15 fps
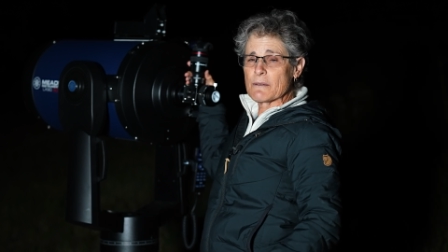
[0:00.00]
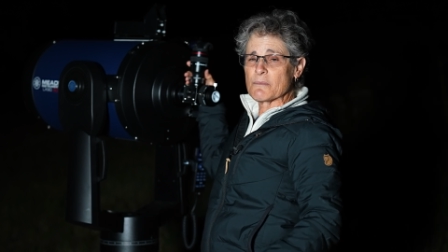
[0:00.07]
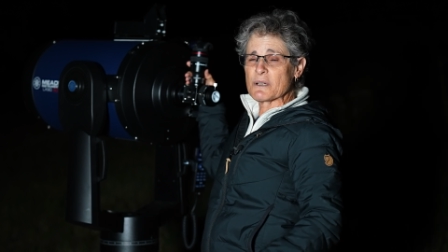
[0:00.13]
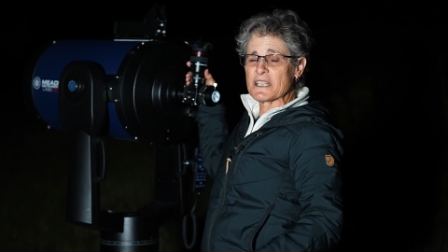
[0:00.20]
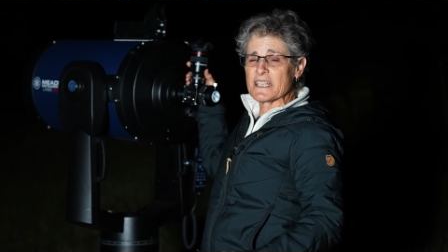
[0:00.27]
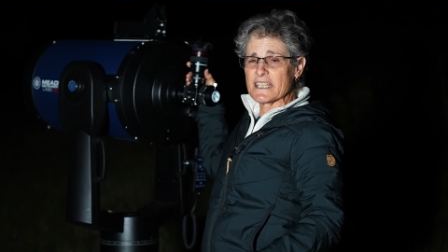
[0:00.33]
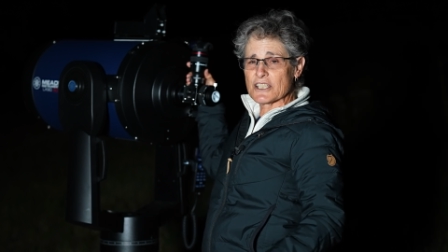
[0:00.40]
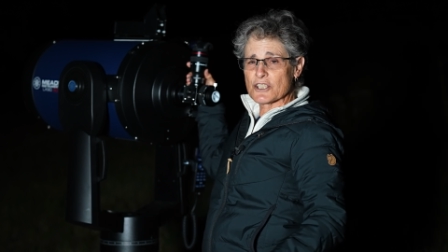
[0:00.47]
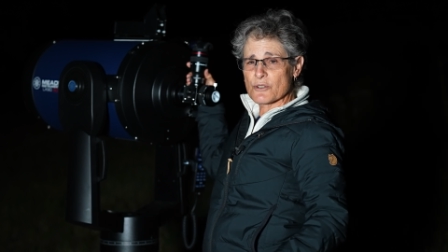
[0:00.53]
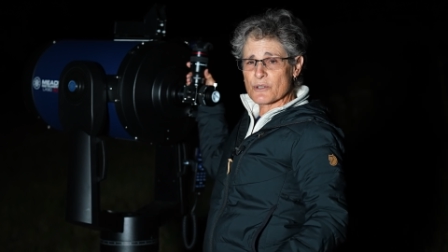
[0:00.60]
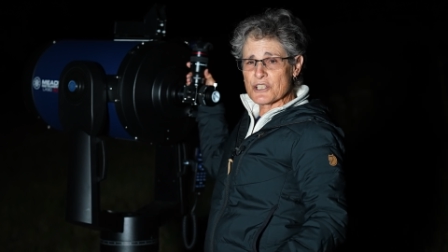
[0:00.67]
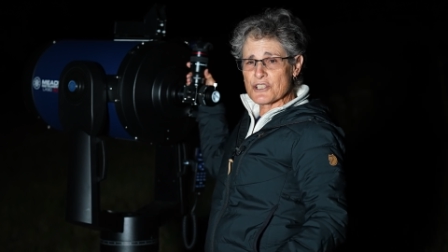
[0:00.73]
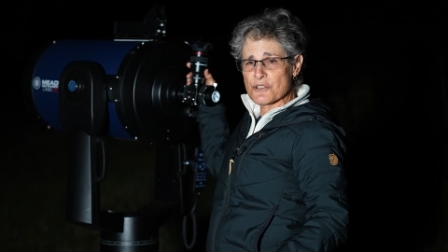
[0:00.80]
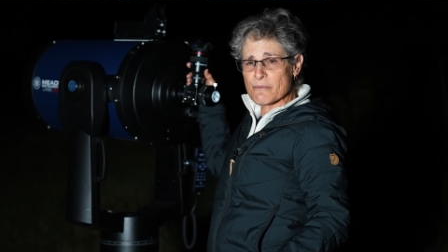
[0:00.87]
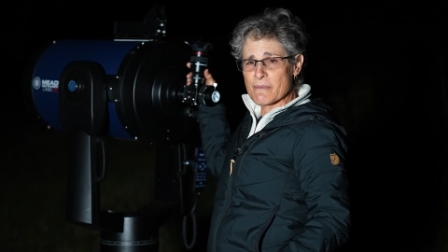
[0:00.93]
But
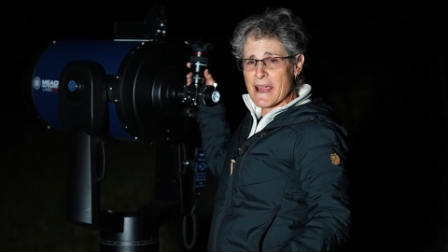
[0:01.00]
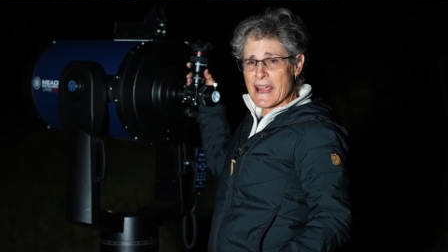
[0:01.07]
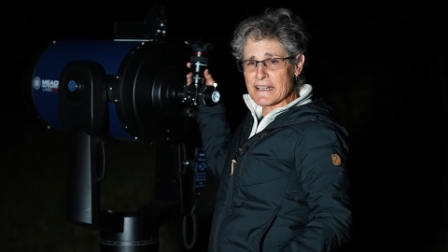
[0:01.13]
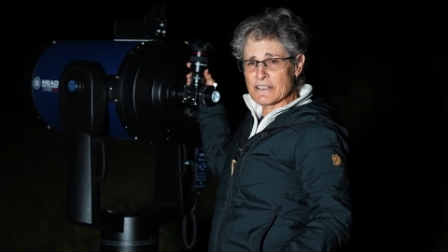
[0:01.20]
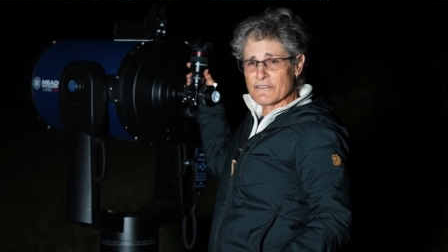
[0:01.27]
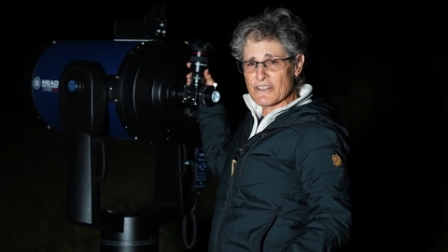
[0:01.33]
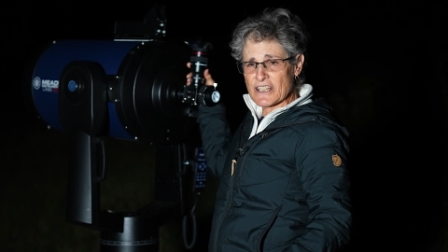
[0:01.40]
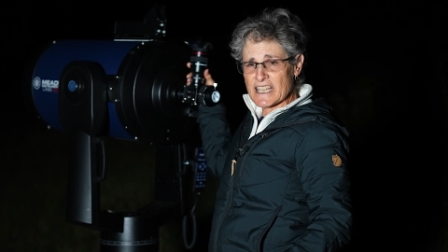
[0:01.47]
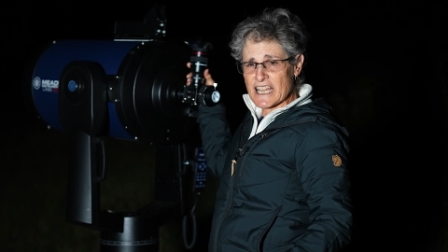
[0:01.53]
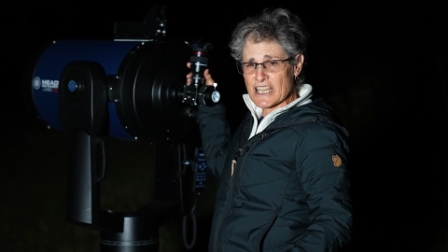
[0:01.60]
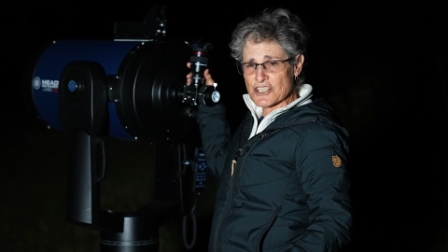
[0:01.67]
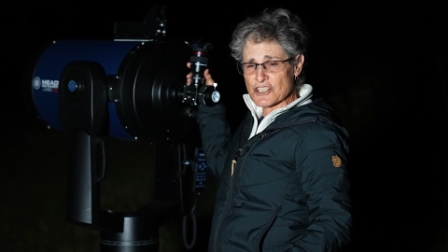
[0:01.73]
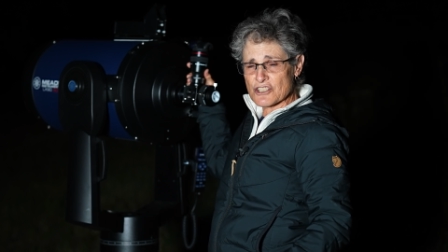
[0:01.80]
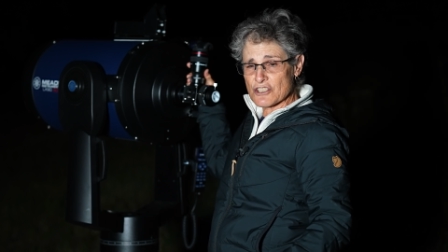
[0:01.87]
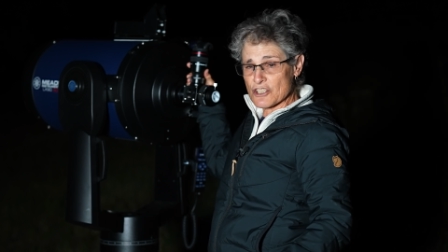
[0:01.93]
increase your
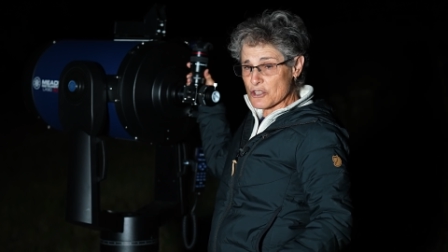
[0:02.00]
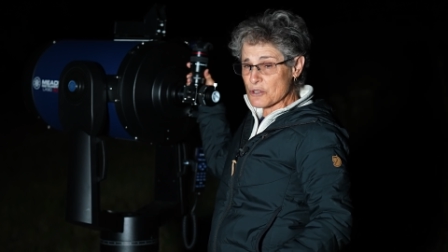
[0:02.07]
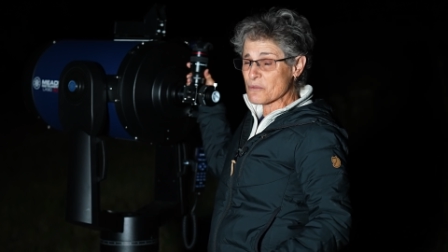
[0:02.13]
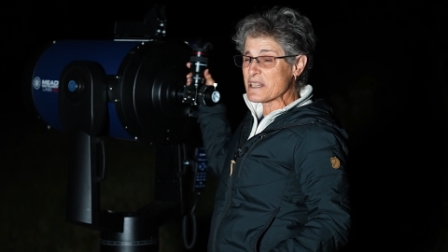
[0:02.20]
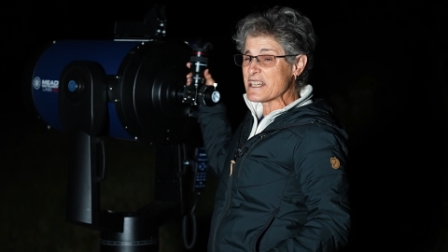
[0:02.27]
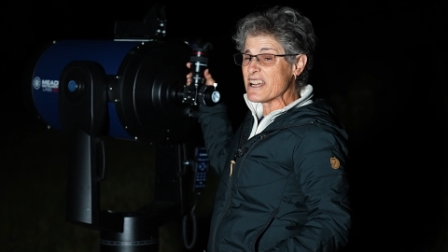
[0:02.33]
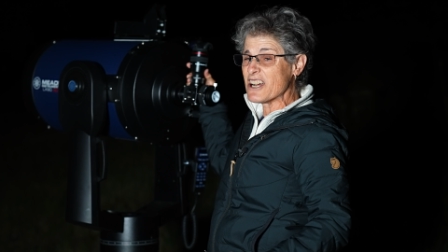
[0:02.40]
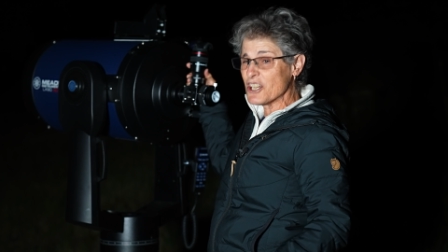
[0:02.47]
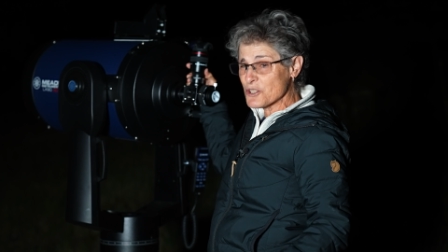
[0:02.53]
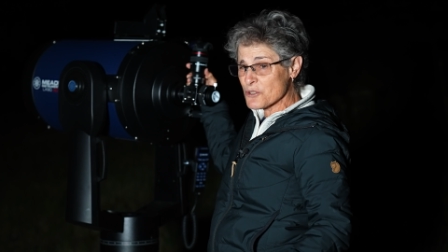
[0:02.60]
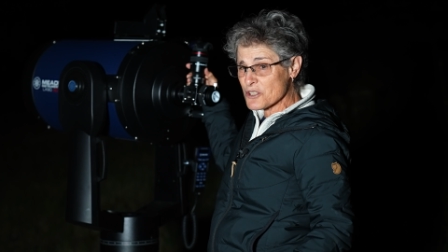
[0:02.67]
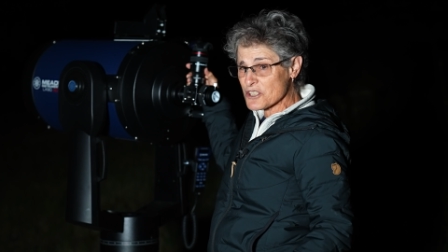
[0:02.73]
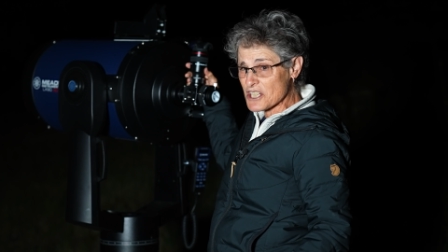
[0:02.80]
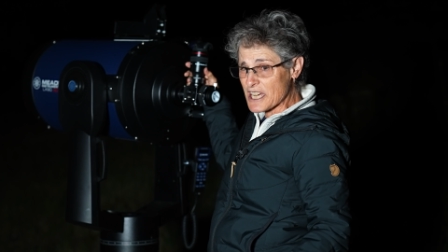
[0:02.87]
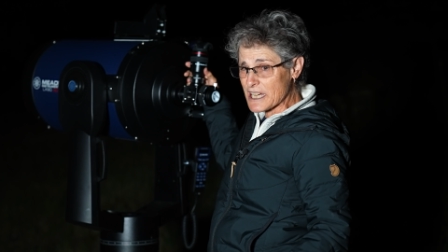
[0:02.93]
magnification to
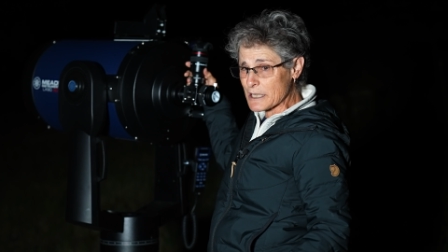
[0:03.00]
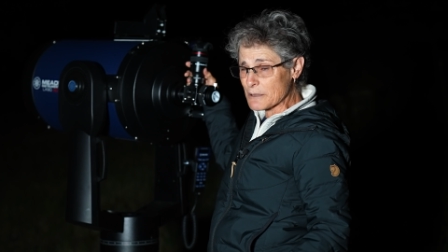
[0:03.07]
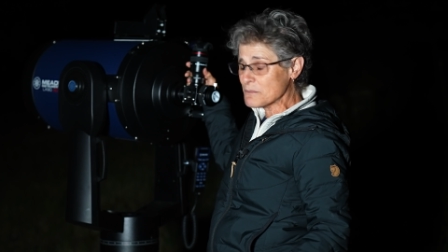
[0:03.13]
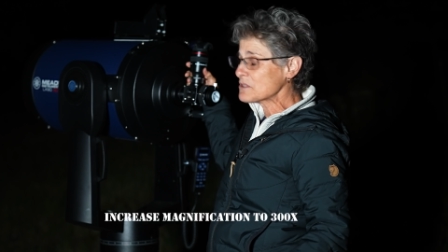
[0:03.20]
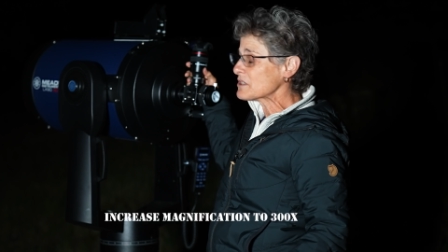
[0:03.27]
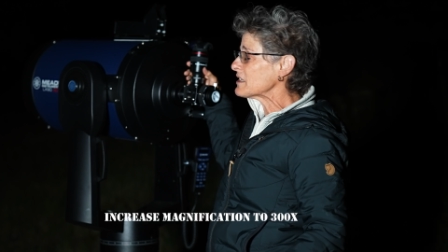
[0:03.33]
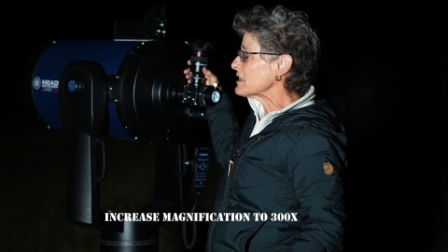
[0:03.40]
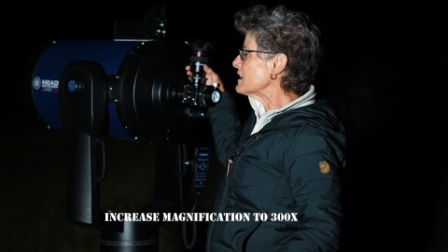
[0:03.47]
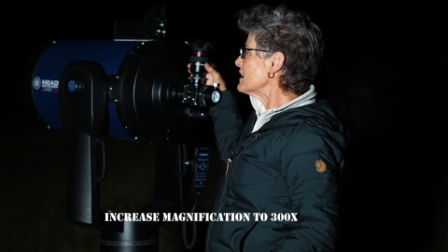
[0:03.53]
300 times.